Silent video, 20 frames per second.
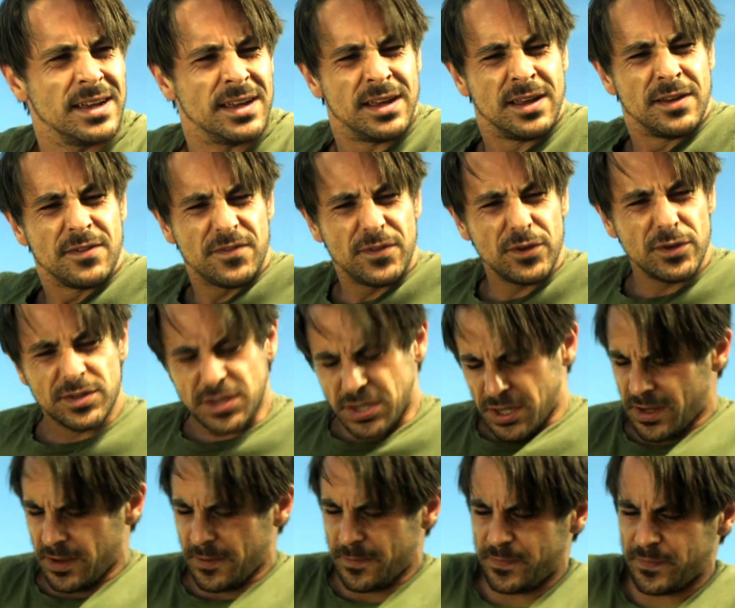the
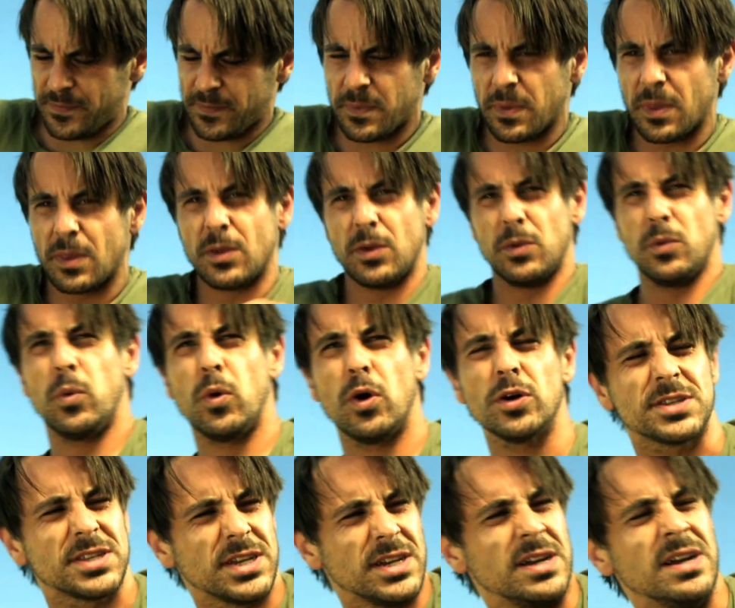auditions, I was saying
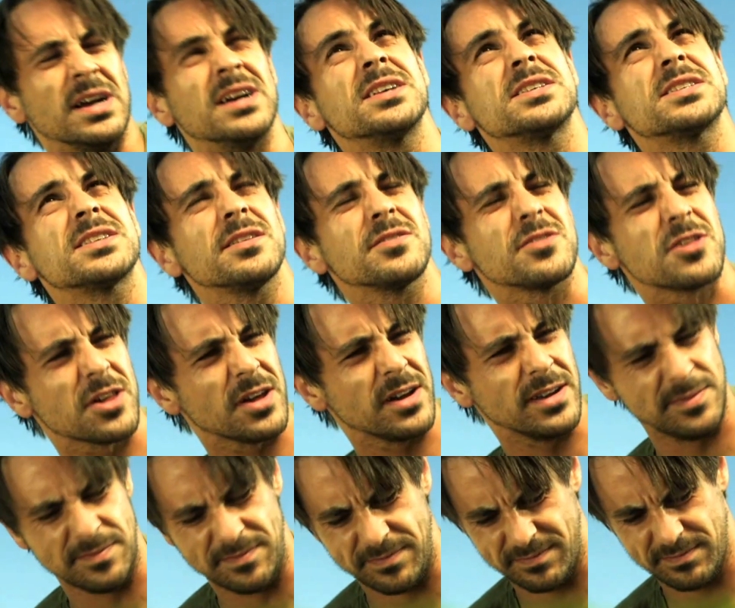that there was two sides
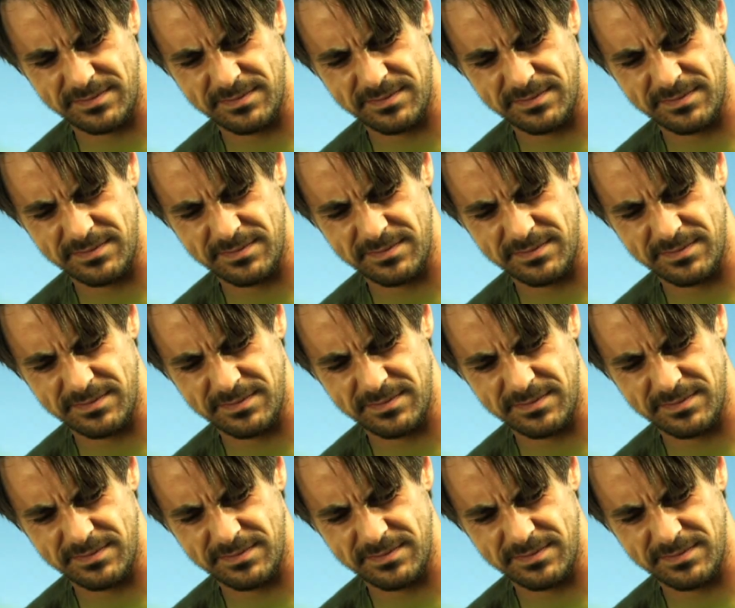to